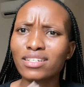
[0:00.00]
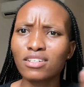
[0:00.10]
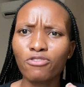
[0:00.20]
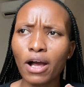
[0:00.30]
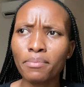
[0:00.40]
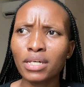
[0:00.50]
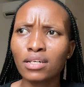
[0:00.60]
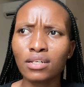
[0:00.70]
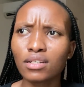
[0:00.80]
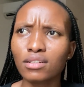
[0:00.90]

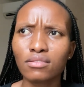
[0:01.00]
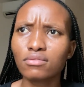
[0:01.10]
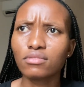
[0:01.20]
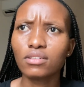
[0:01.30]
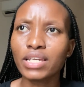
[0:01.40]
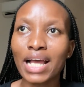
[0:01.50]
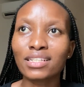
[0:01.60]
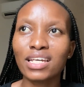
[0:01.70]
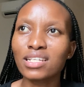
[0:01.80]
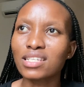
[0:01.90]
farming
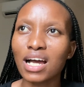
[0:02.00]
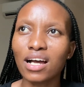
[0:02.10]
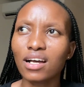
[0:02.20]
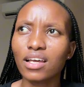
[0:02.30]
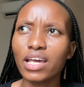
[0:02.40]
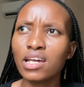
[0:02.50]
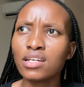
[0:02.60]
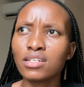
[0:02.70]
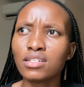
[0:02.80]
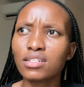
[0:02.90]
Nangteta
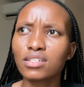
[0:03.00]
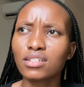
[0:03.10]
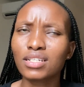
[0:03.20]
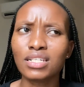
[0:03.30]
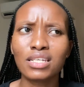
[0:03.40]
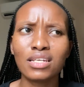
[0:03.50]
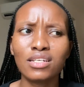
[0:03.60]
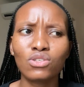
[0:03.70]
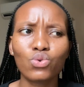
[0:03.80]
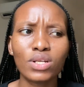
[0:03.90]
and
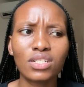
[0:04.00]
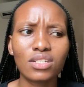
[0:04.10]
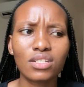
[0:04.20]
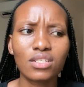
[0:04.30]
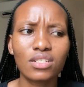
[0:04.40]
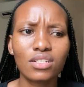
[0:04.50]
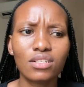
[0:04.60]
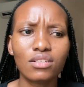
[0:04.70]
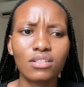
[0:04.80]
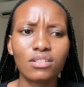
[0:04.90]
in 26,
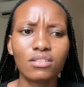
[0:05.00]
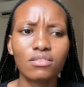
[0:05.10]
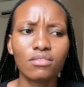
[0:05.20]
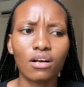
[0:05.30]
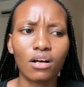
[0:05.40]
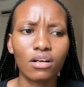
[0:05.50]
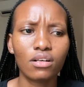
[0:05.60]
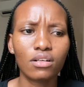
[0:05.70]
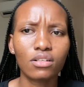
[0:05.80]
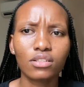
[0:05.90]
because
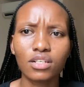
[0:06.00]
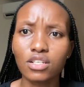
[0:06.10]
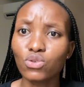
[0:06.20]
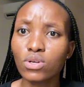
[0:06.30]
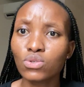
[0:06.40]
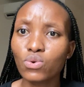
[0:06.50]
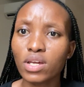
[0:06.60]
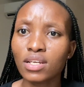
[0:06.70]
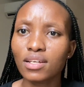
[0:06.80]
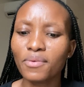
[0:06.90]

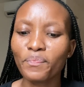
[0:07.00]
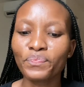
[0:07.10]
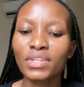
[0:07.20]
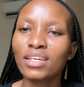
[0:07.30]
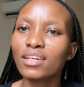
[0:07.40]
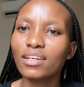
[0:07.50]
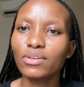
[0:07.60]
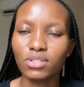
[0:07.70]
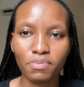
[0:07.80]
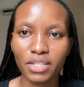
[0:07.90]
2020,
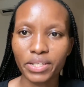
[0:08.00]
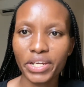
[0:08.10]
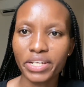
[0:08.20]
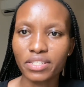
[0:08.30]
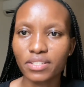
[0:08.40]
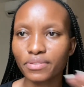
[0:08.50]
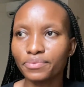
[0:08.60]
it's been 3 years.